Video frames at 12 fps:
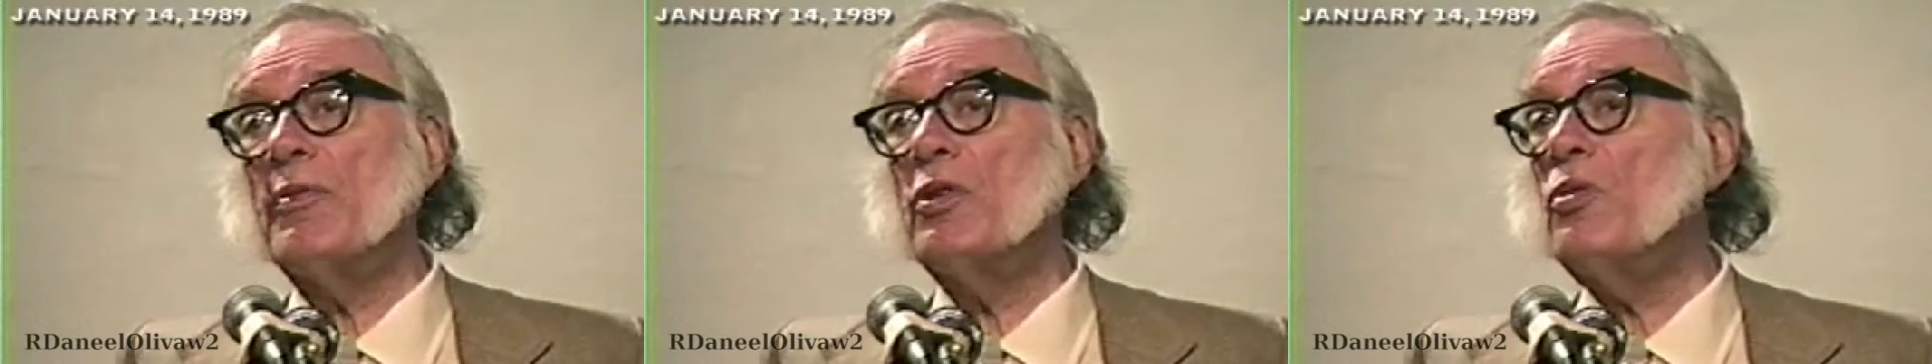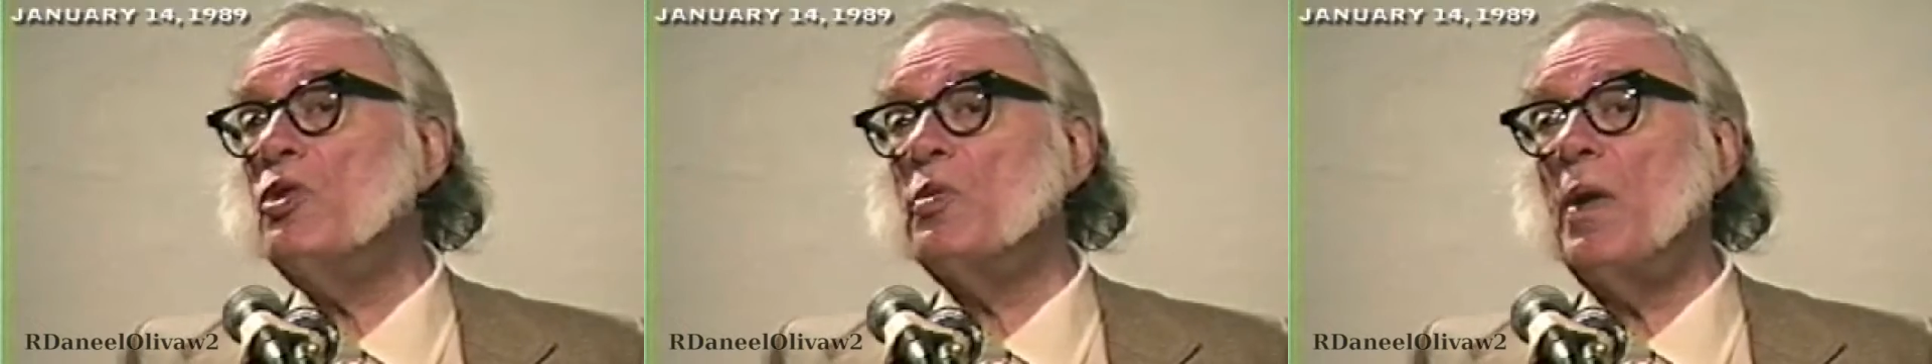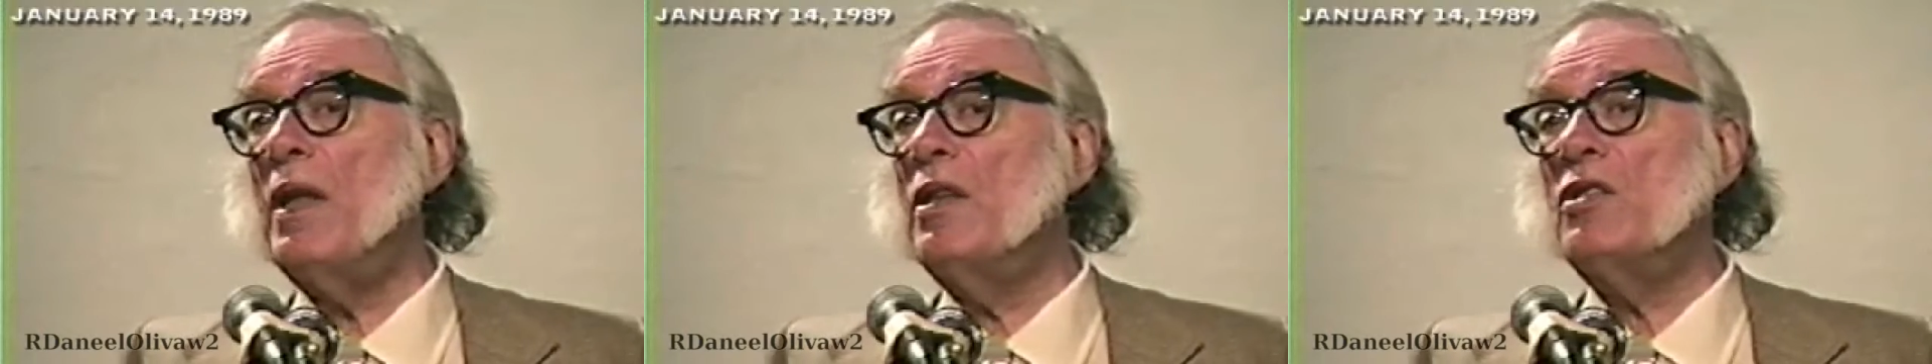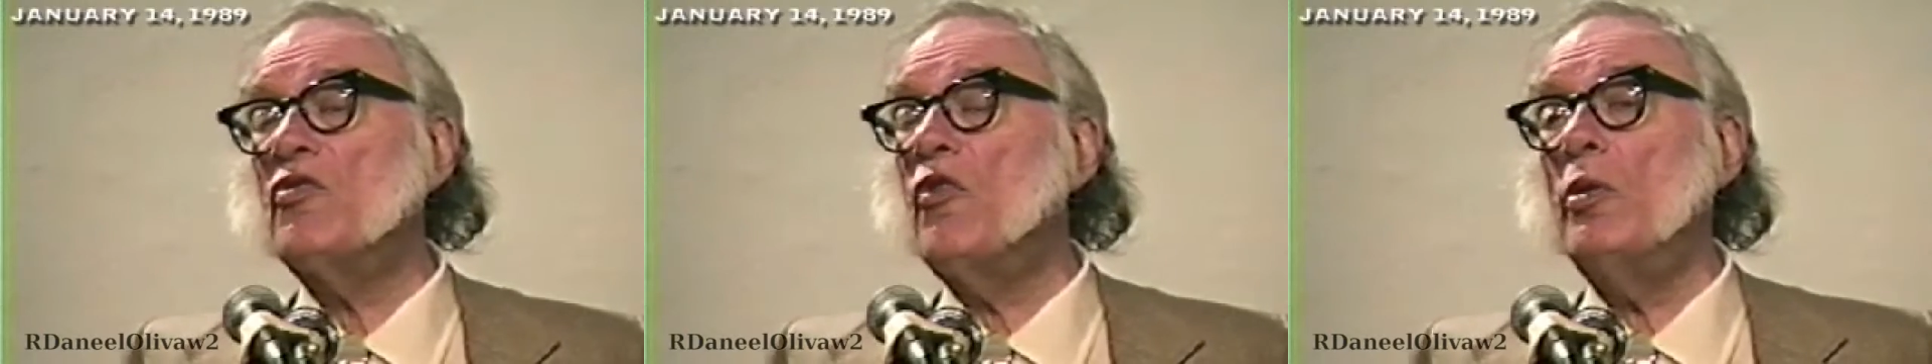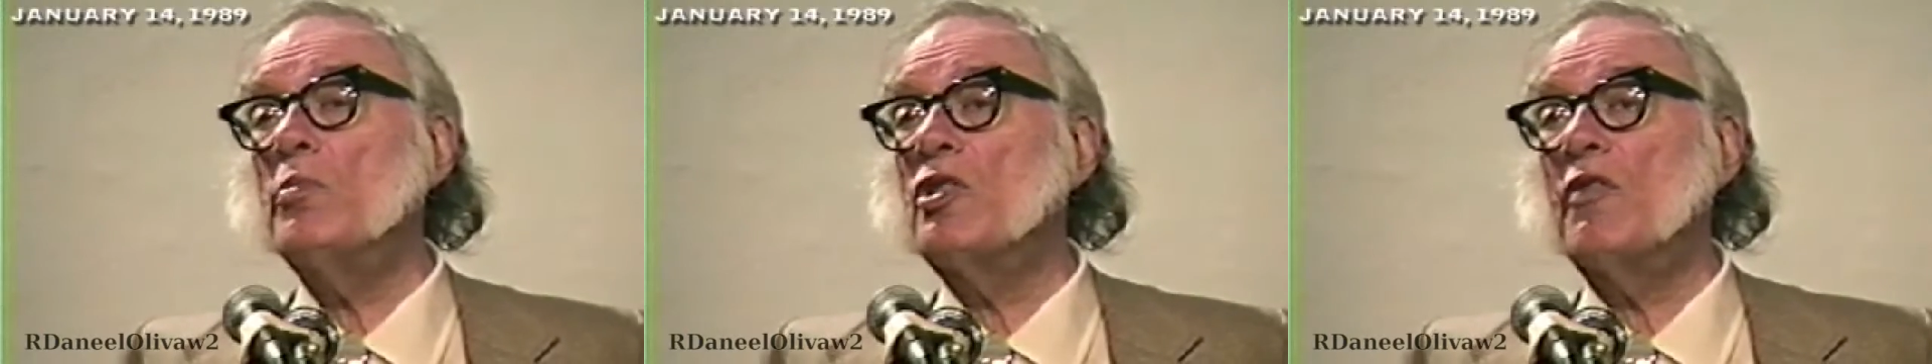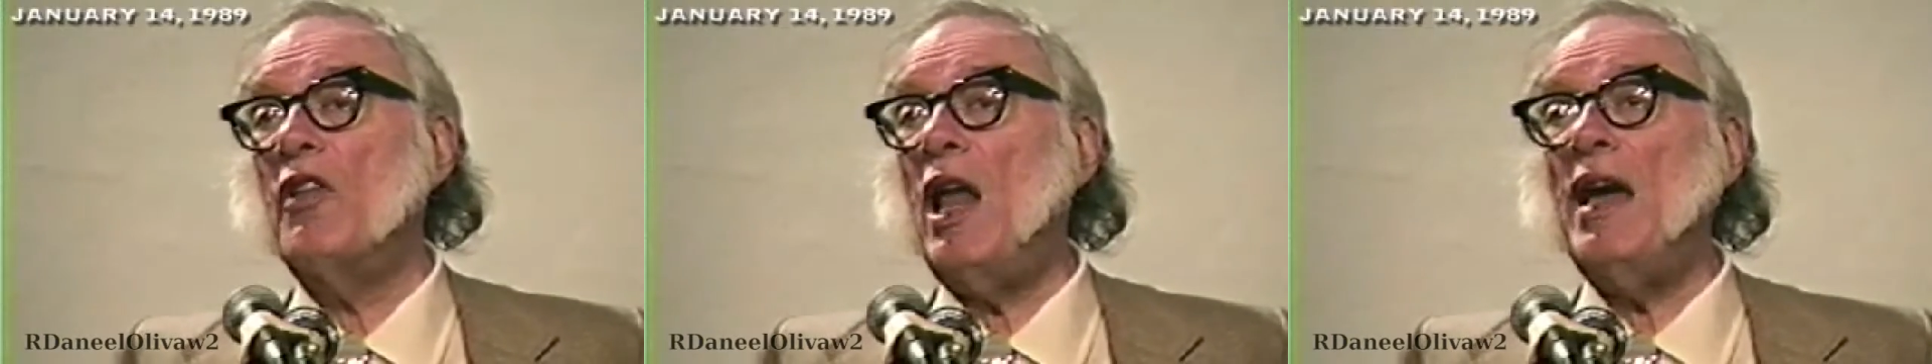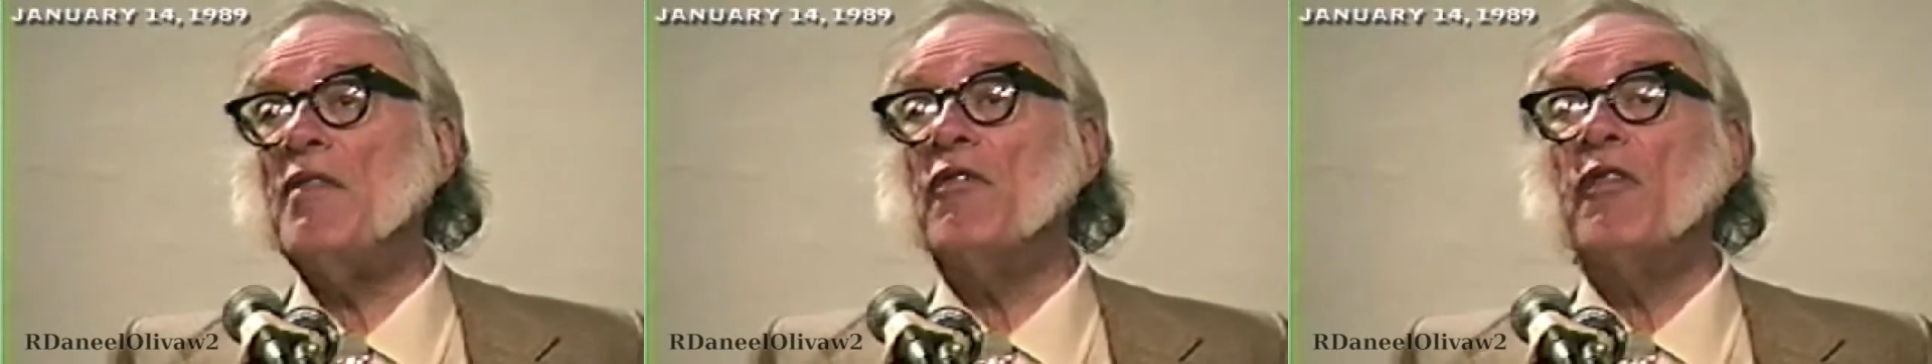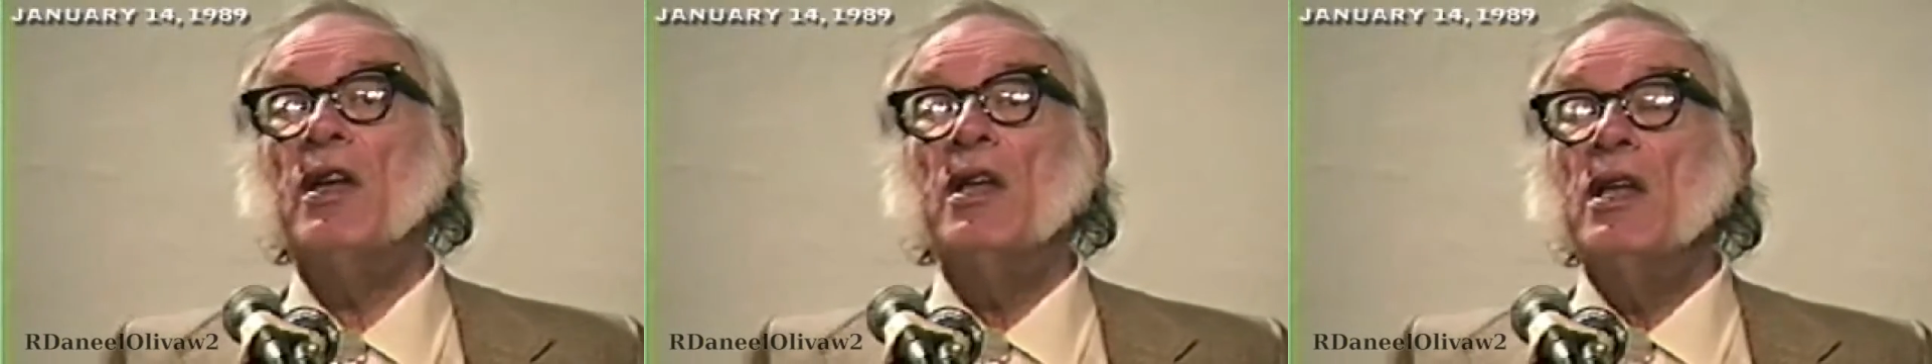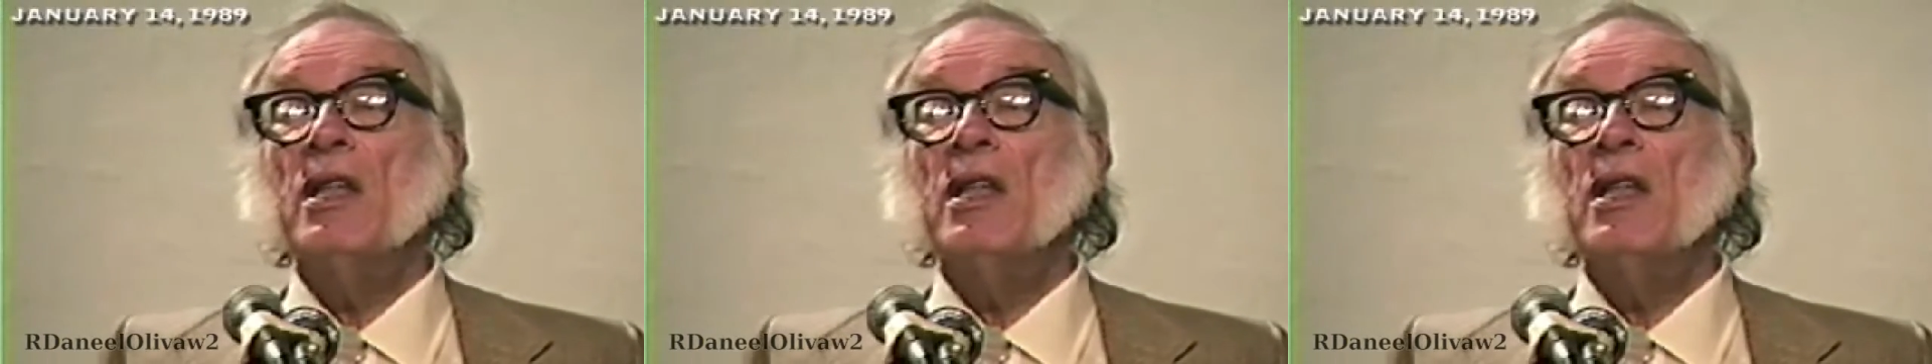are produced by these forms of life